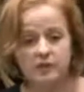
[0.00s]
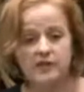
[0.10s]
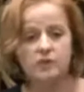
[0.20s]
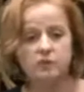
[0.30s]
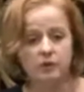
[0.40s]
with
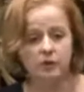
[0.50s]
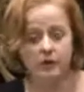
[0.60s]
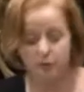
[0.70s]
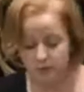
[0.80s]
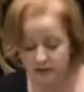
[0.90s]
somebody
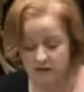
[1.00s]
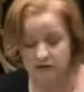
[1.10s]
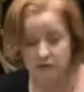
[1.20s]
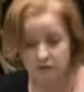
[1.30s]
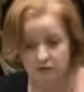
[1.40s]
when you're
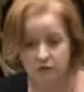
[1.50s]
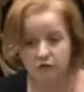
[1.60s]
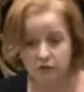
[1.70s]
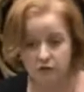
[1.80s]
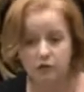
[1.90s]
pregnant, and for
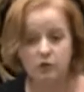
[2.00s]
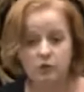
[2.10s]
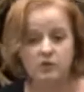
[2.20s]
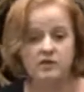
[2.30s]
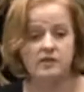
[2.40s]
3
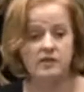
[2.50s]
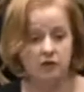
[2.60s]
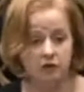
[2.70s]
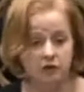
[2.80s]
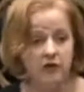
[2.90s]
months
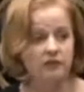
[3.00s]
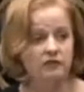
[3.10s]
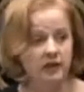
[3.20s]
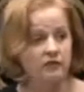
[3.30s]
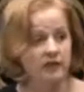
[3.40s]
you
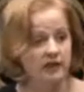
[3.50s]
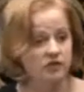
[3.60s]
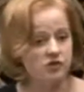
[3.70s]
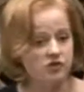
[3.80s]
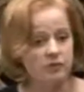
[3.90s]
leave that
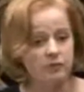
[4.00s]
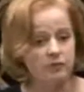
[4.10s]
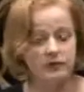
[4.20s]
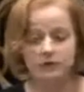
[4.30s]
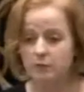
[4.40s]
relationship.
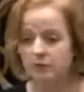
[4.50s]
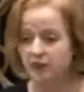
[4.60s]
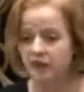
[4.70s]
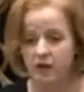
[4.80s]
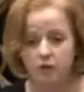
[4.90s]
They
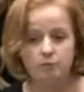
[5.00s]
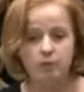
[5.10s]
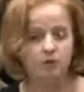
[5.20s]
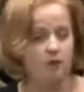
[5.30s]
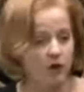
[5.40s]
play no
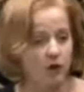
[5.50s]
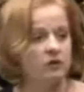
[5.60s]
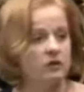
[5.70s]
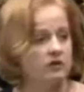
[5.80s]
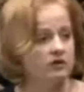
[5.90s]

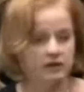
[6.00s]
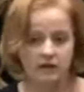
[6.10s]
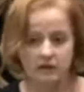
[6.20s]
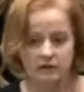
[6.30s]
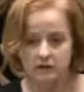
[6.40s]
role in
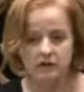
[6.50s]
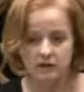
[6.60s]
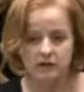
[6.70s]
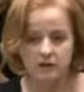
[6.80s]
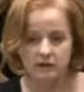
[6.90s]

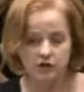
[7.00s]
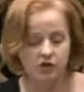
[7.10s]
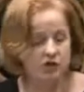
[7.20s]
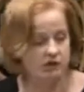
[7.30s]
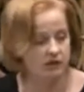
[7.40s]

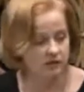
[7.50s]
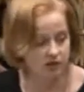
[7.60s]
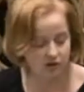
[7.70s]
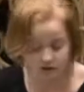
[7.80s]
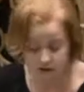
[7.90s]
that
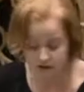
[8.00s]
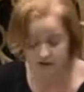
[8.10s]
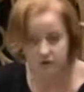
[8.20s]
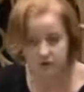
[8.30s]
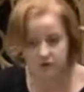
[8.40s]
child's
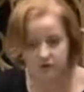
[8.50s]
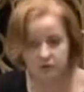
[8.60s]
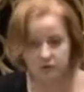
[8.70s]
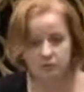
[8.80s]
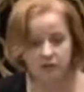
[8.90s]
life,
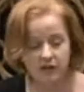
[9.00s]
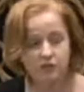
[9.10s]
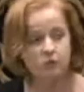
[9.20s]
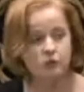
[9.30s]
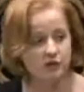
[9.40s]
but
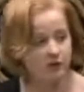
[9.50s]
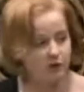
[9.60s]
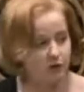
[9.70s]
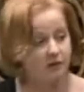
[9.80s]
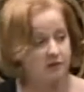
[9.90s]
they would
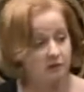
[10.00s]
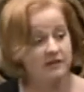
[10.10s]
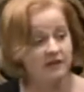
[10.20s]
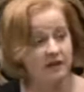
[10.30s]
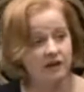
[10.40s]
have
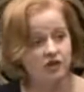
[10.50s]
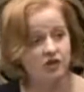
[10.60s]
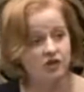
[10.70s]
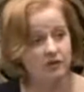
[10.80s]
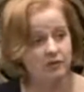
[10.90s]
automatic
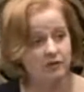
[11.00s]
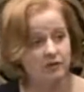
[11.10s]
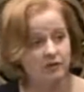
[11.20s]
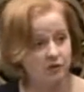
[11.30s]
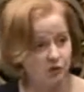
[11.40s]
guardianship
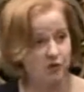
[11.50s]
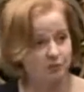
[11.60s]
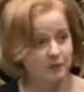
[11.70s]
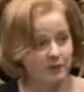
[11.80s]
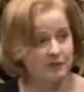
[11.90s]

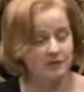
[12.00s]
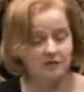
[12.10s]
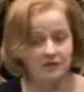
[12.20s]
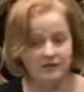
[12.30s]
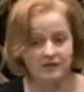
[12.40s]
just because
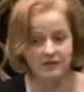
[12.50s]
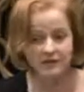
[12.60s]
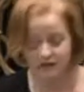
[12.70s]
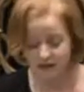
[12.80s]
of that